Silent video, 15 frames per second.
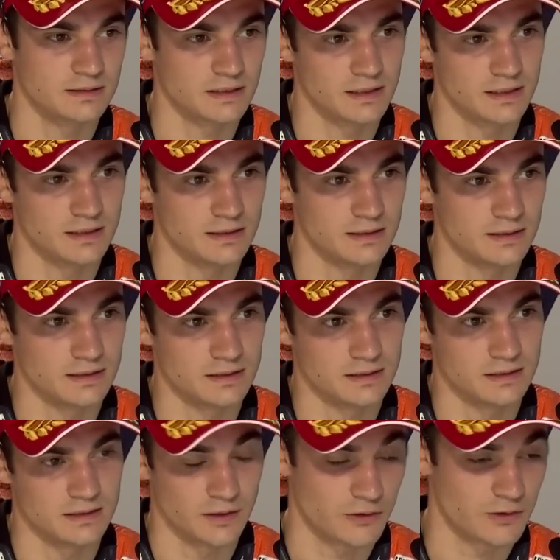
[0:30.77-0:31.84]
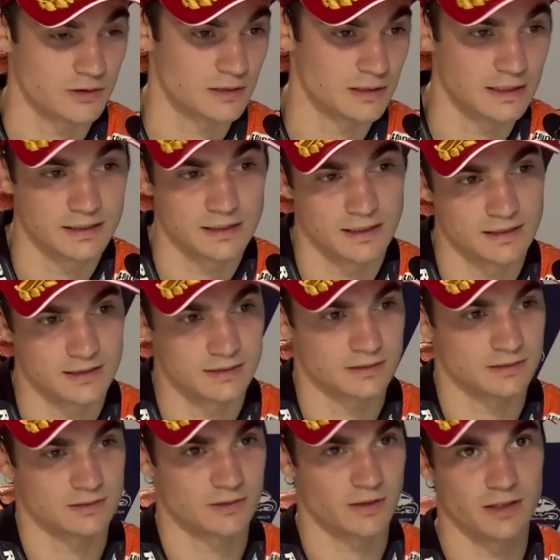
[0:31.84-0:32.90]
and the throttle and
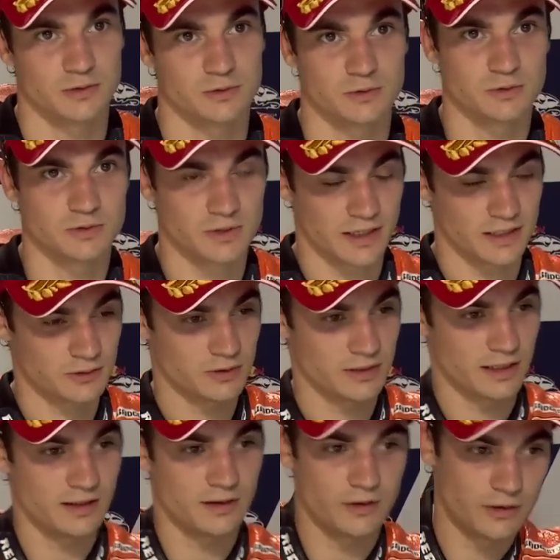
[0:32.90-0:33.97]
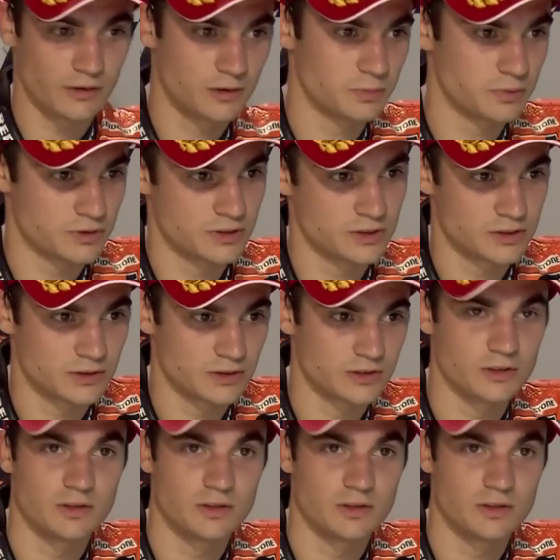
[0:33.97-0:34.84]
then try to, to get to the end third position.